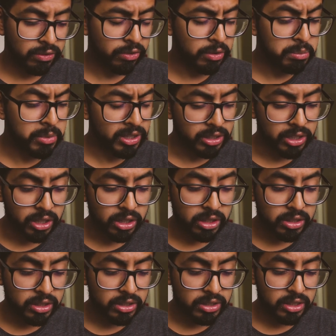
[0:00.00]
Familiar,
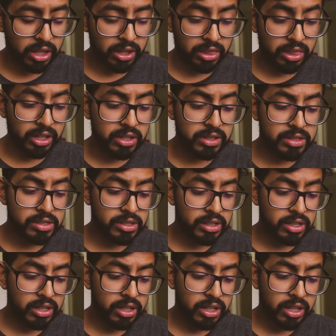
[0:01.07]
he thinks.
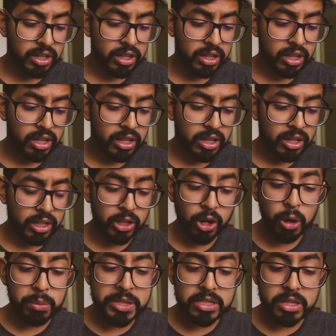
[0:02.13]
He
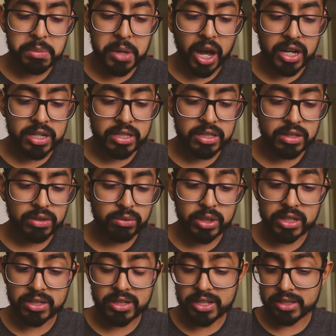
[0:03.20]
opens the box,
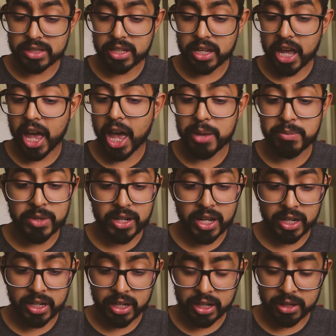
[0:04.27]
which is
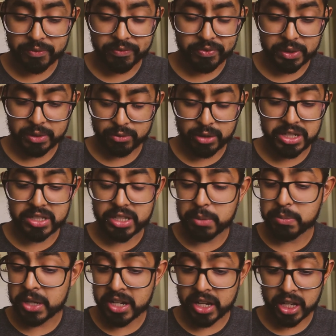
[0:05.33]
emanating, which is
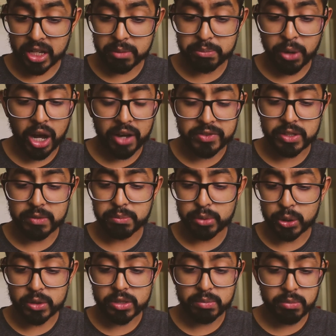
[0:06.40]
emitting puffs of
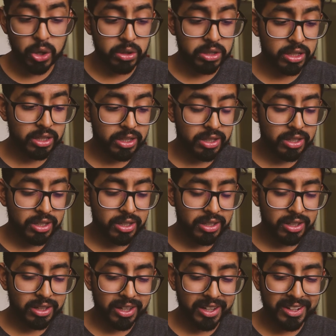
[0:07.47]
blue smoke
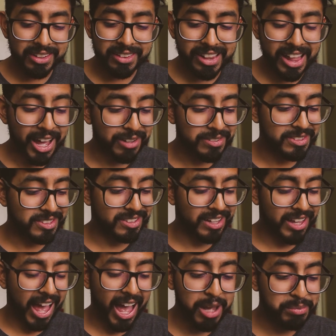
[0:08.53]
and he laughs
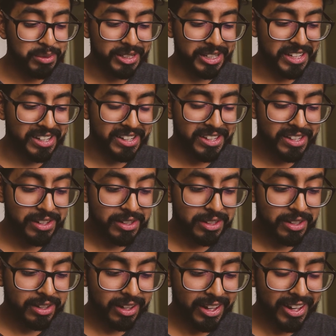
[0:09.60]
happily.
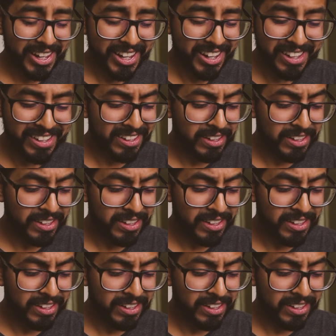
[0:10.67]
I.